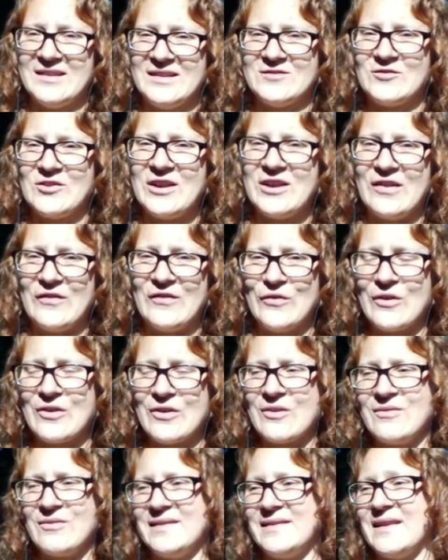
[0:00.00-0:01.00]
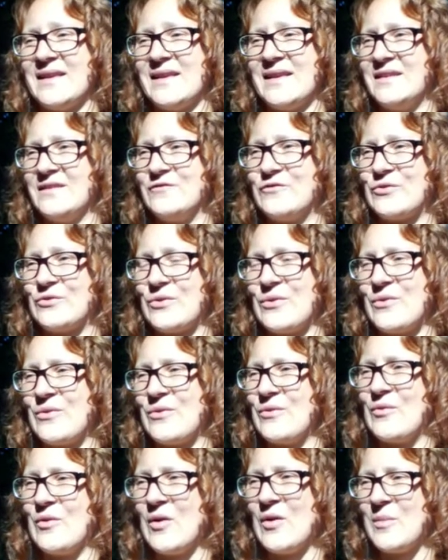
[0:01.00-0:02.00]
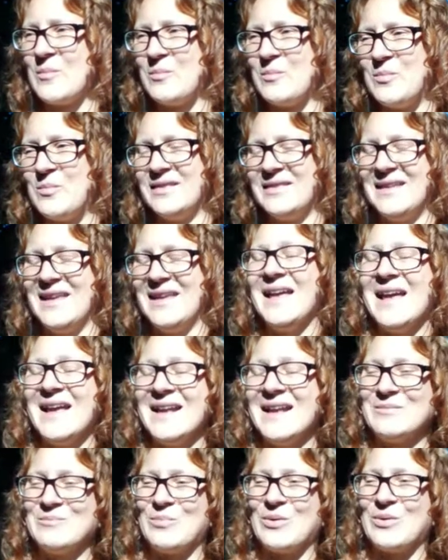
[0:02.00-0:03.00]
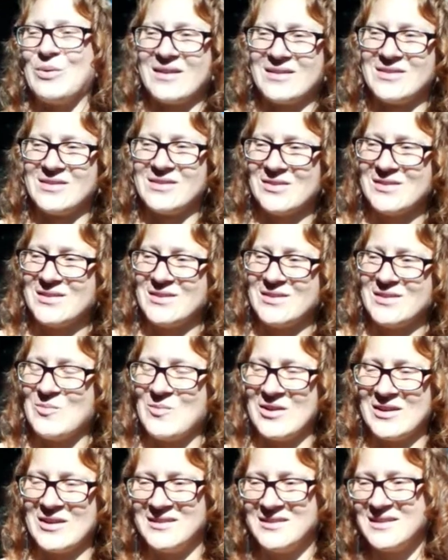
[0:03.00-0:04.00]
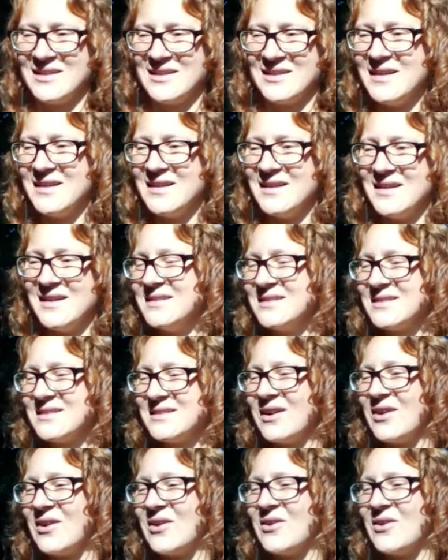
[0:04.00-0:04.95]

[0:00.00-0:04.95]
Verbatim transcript: really thoroughly tested through, but the end part not so much. So